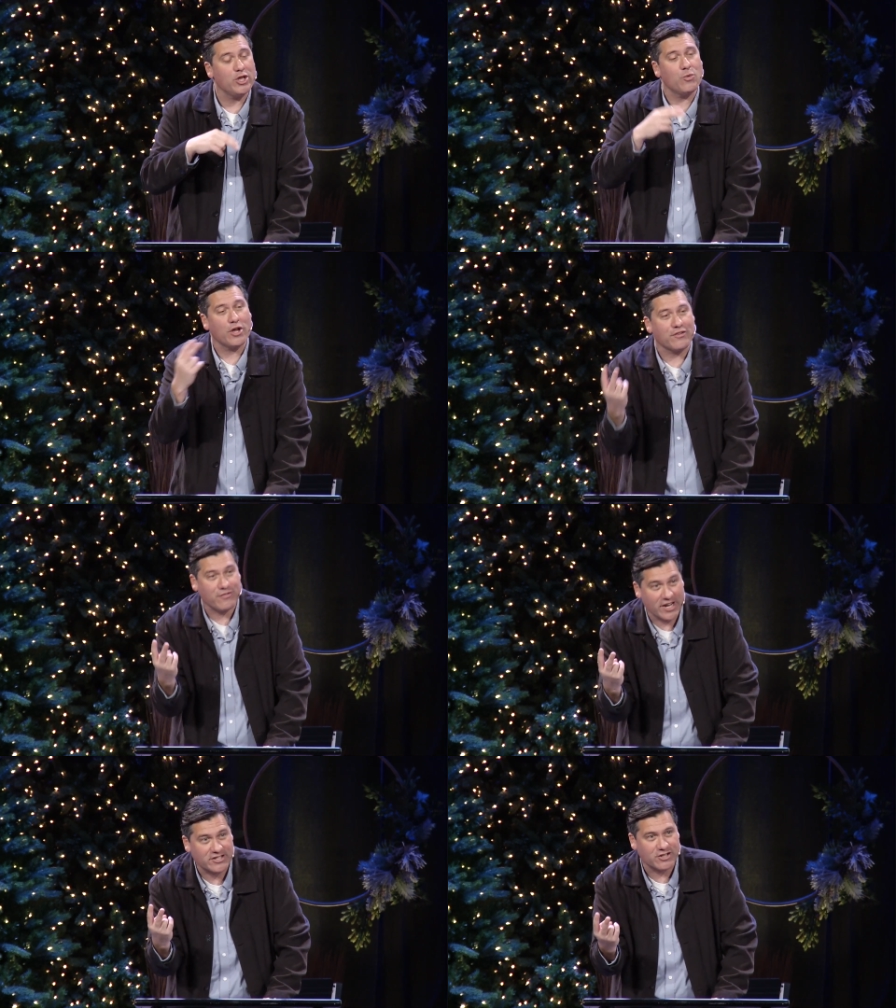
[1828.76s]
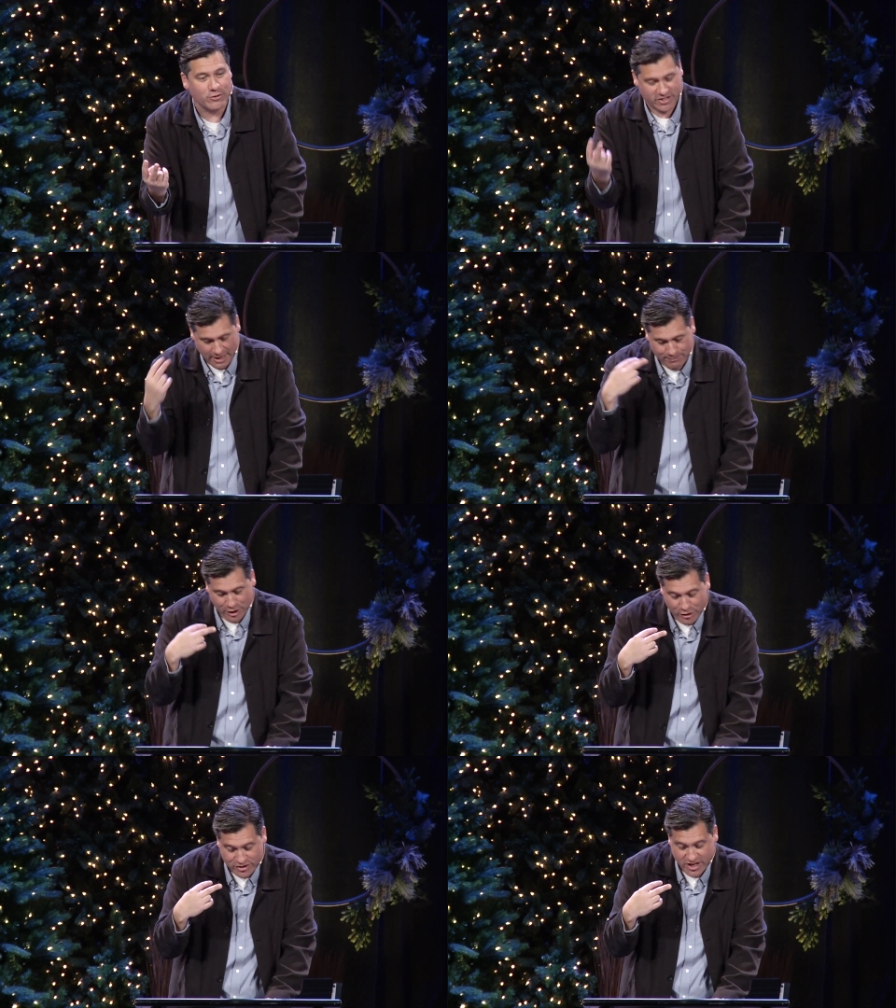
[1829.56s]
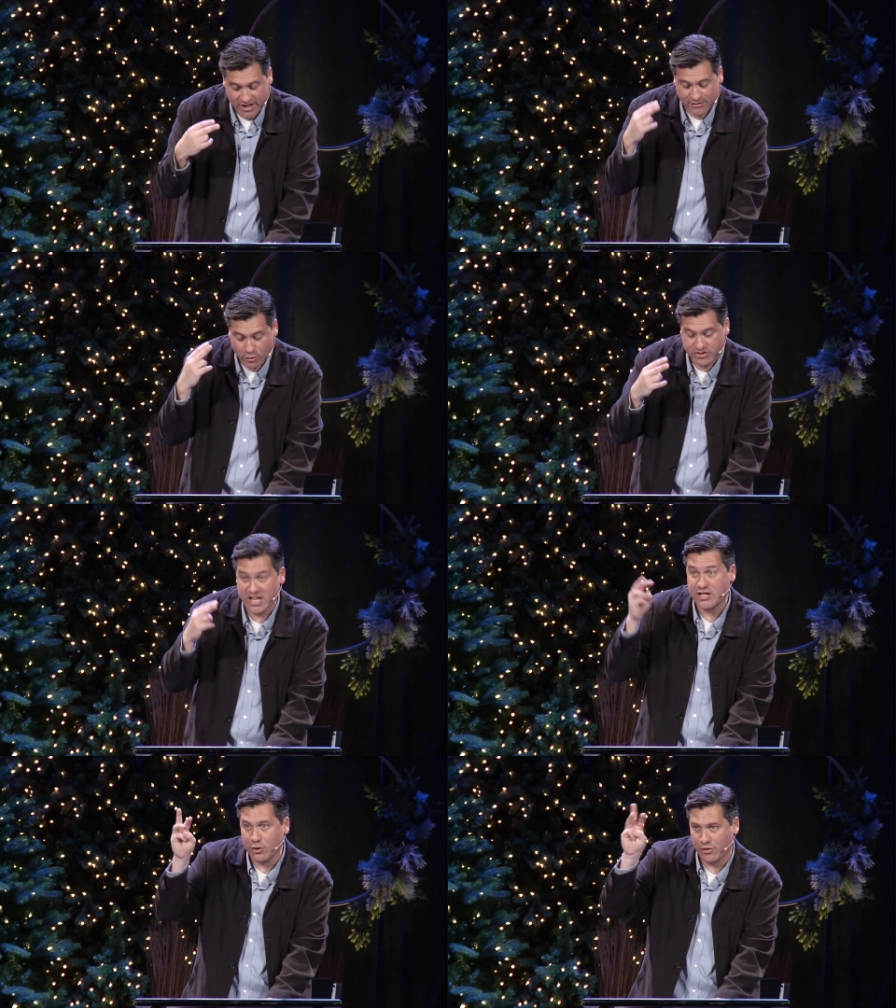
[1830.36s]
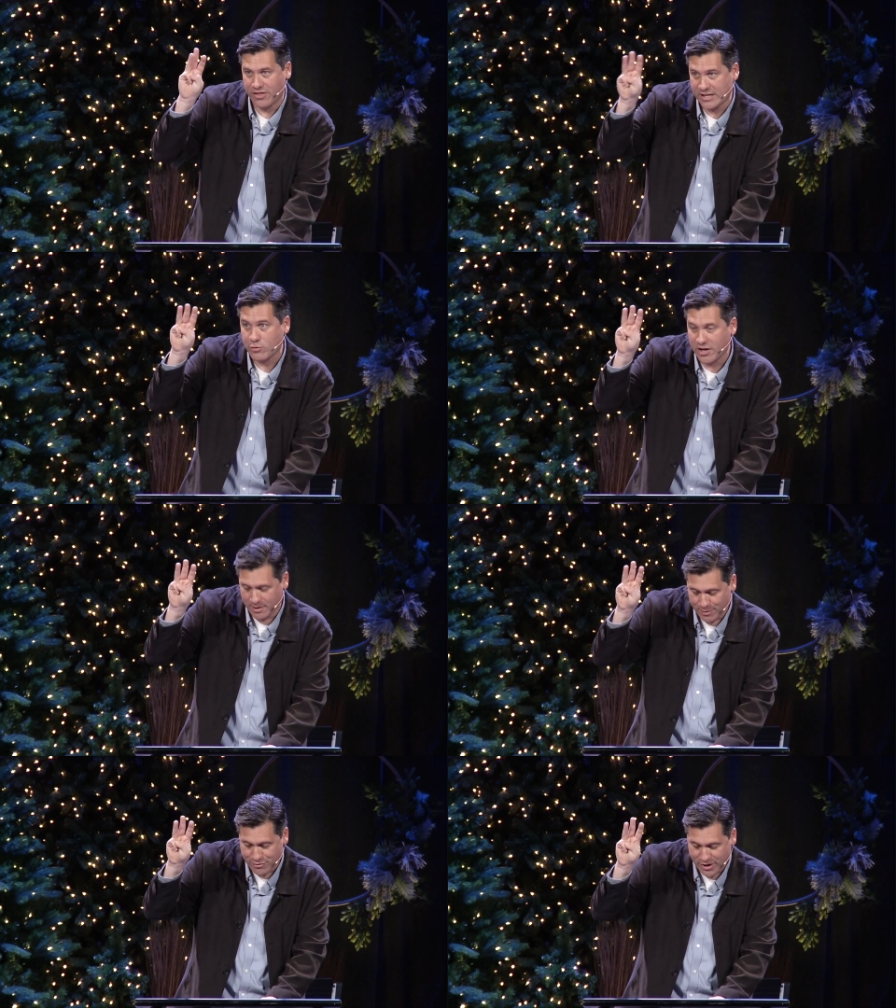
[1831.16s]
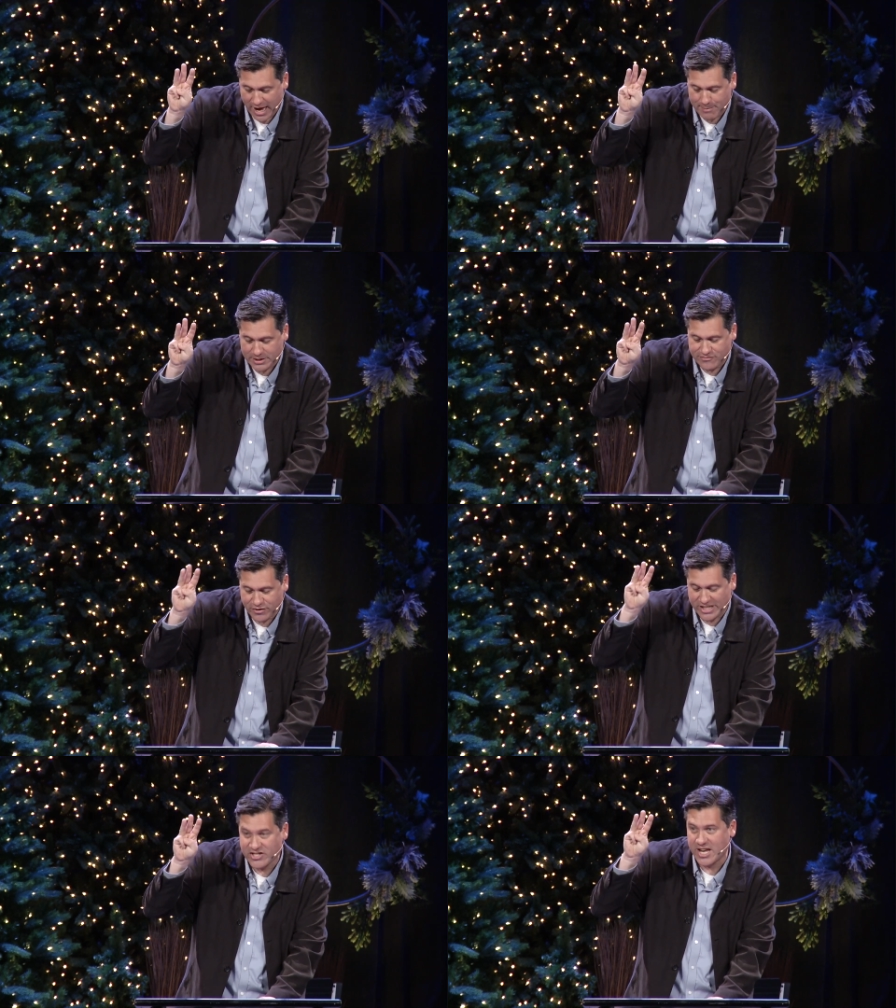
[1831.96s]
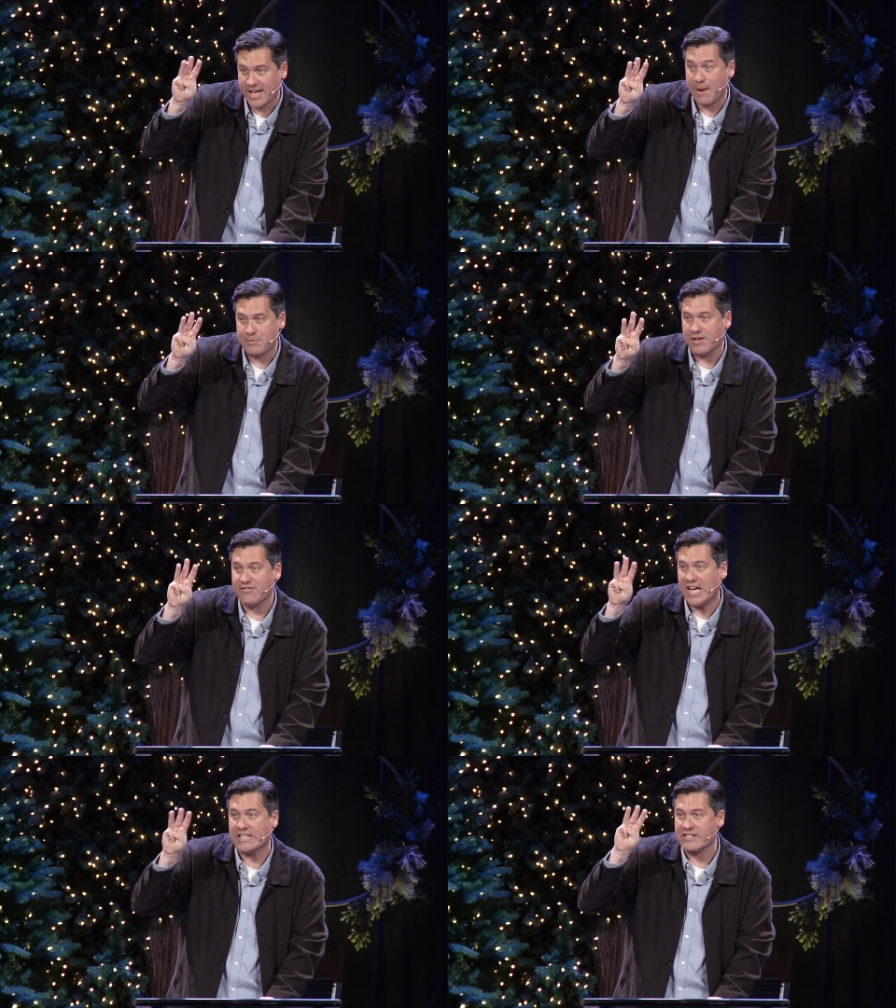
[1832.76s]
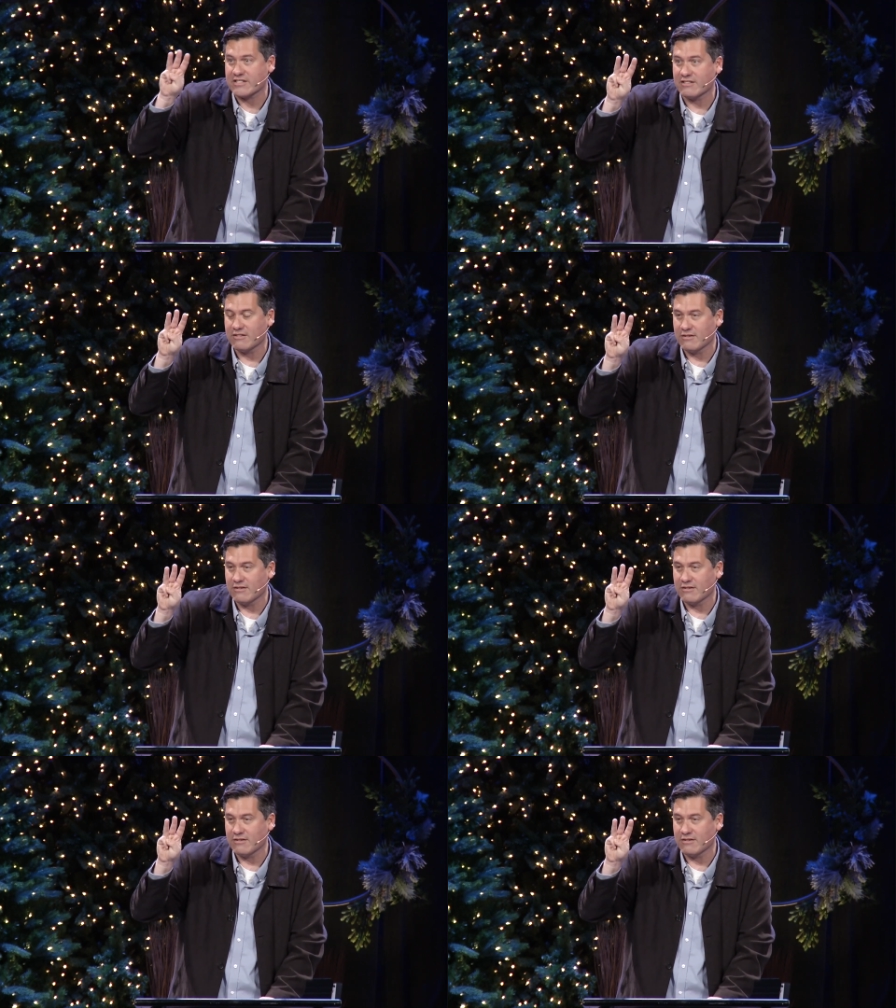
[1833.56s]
What you want your friends to do is come to your side, and of course they do. And that's why number three happens friends take up the offense.